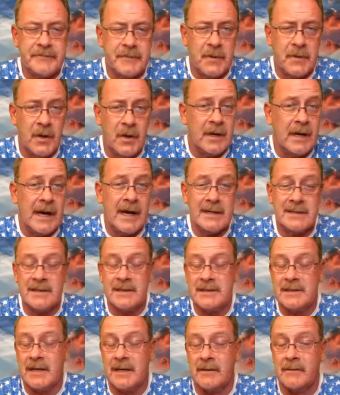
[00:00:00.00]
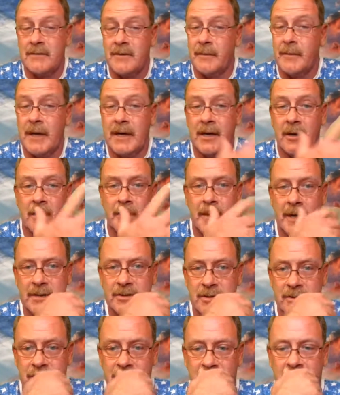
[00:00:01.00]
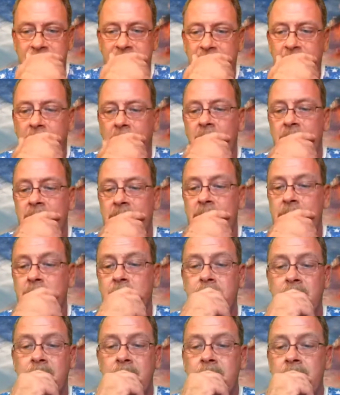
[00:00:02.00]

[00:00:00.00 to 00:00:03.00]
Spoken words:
You can actually send them to me on Messenger if you want to.